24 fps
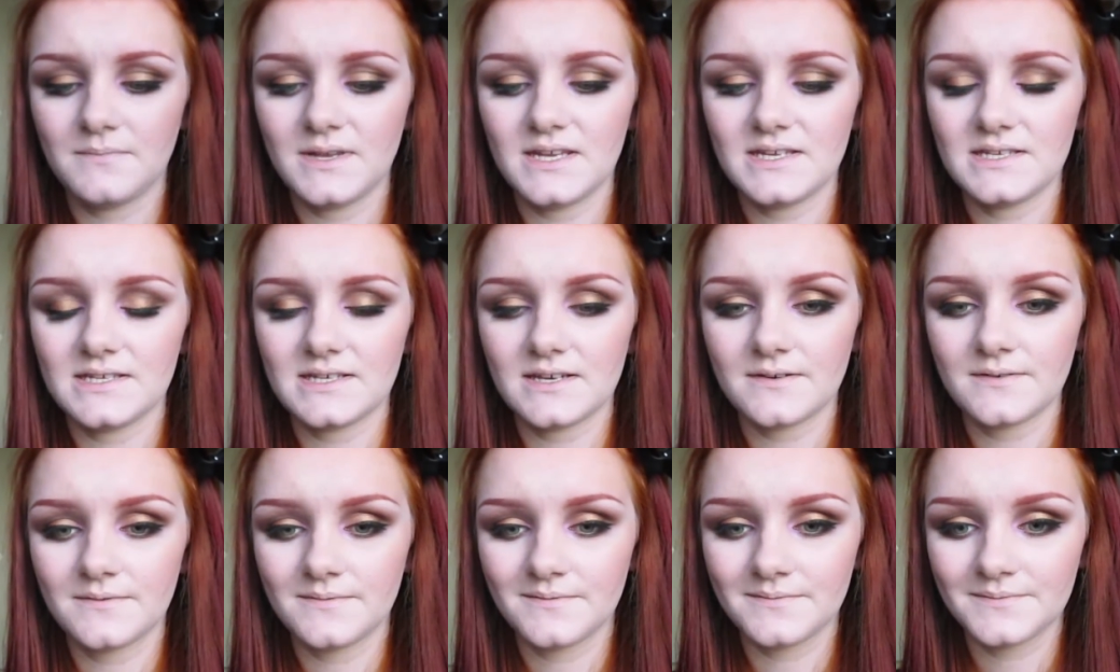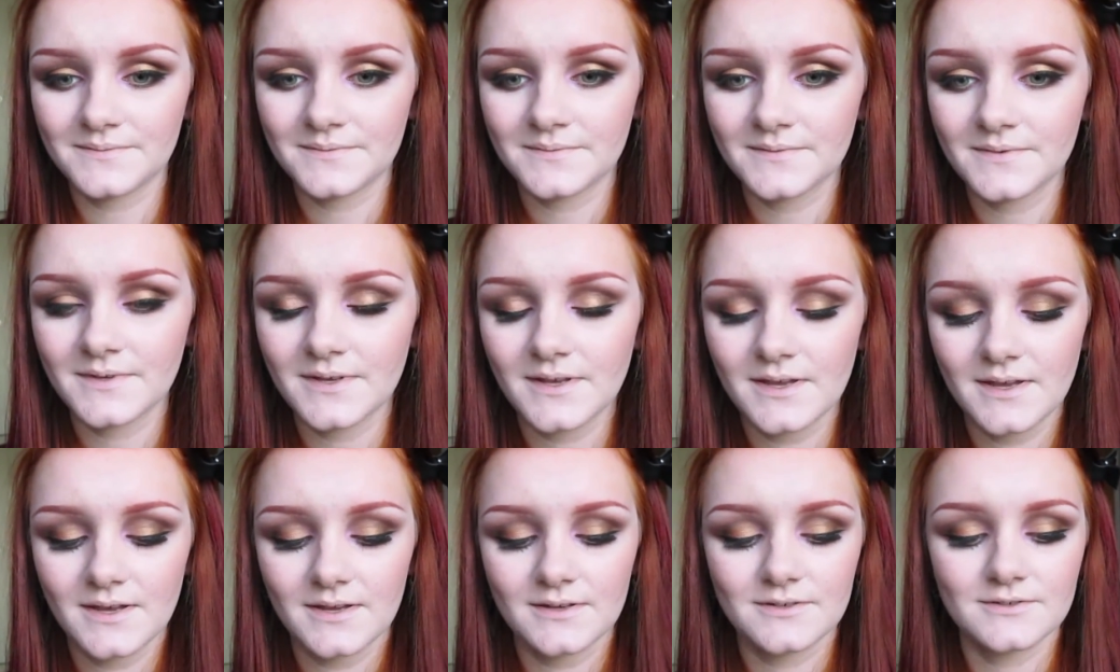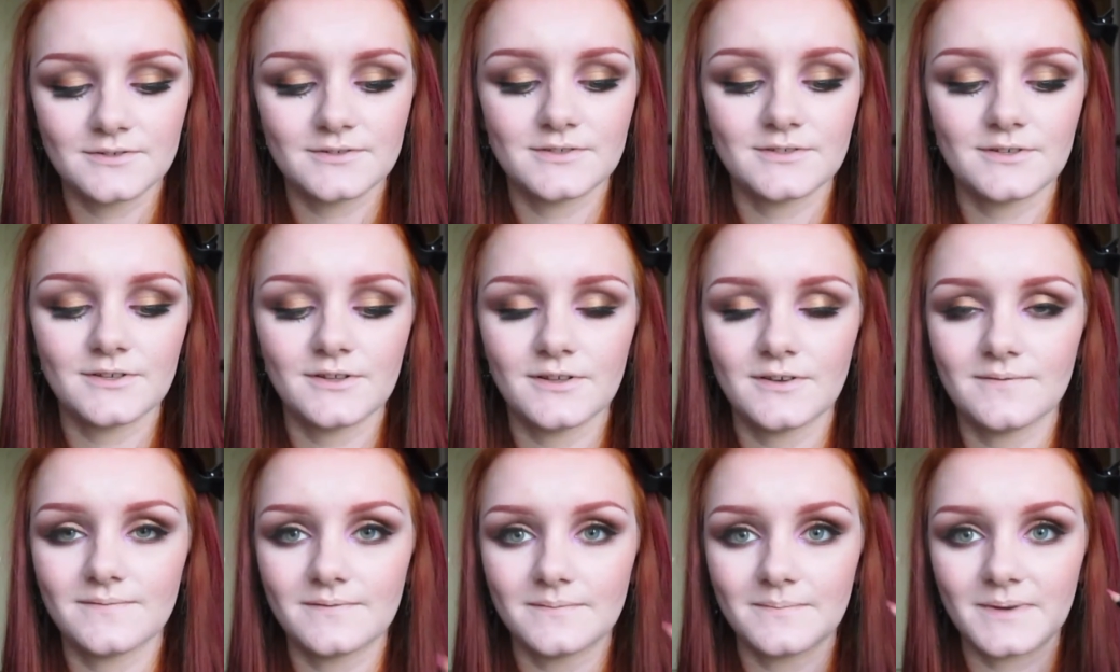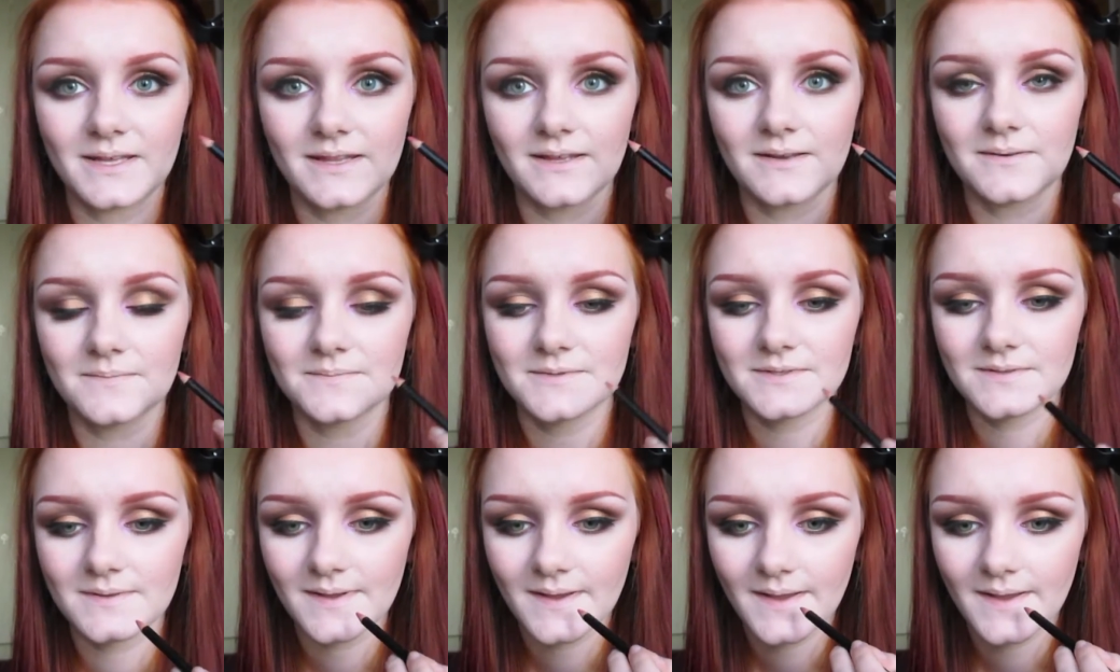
Media, just all over my lips.